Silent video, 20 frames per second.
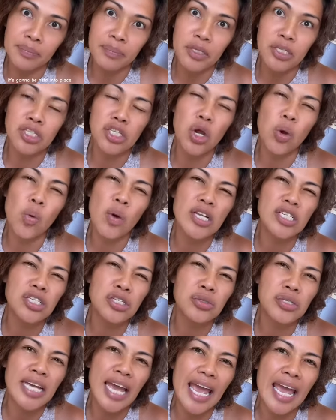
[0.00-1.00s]
So once
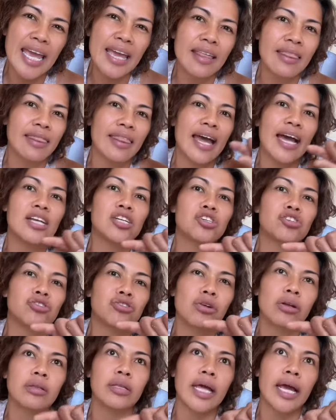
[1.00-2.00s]
you take that
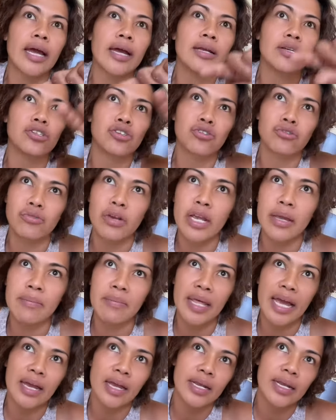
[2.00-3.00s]
trim,
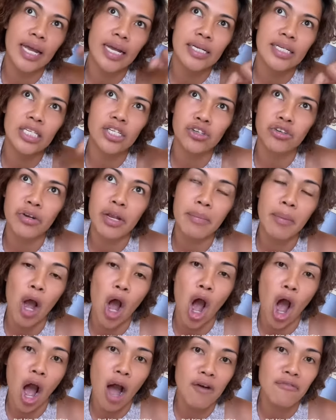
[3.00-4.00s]
that connecting trim
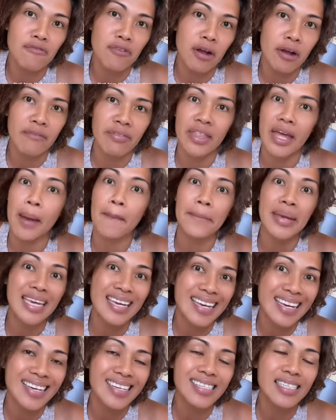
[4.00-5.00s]
off that
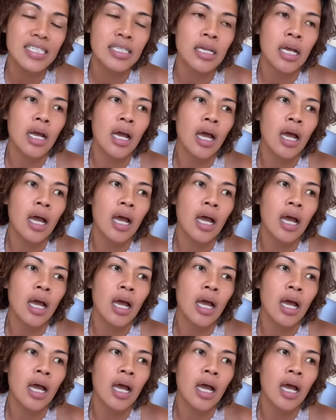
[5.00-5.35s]
piece,